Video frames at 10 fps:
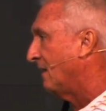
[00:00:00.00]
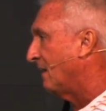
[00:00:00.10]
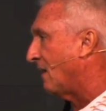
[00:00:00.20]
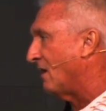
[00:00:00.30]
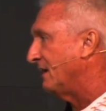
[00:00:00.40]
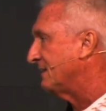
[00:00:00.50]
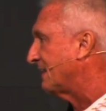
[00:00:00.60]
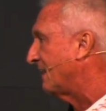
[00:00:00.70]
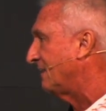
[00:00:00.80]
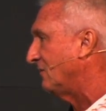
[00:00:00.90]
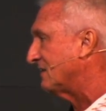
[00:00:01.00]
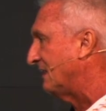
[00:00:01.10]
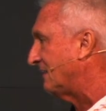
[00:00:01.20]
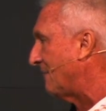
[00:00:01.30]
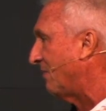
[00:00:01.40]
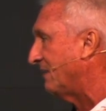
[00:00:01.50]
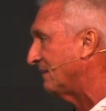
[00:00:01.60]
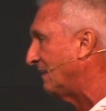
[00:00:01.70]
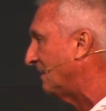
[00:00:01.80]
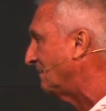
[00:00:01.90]
All he's got to do is hit that button
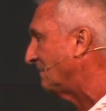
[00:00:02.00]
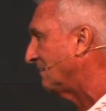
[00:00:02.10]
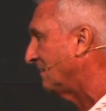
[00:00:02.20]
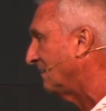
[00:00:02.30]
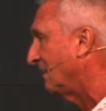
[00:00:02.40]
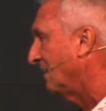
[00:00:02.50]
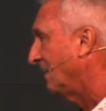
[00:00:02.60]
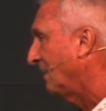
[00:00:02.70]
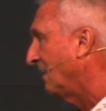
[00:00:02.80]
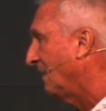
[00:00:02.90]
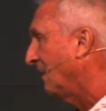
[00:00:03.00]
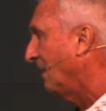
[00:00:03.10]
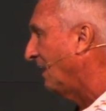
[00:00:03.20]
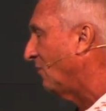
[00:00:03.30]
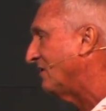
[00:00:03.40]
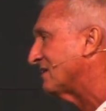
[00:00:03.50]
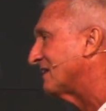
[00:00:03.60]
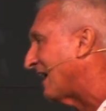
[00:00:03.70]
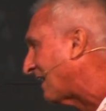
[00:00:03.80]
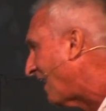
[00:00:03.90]
again. And we're just
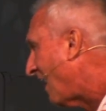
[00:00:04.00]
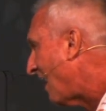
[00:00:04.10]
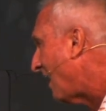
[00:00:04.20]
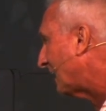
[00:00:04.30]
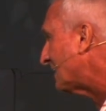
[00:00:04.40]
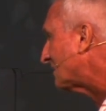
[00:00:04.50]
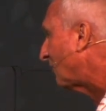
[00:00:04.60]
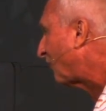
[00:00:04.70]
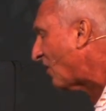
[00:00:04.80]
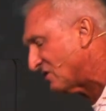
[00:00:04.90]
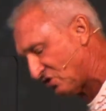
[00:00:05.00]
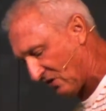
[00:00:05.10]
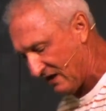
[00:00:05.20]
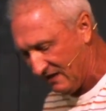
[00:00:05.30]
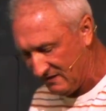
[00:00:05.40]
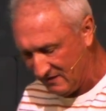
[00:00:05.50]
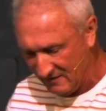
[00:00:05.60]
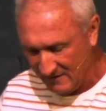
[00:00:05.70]
like, I get so frustrated.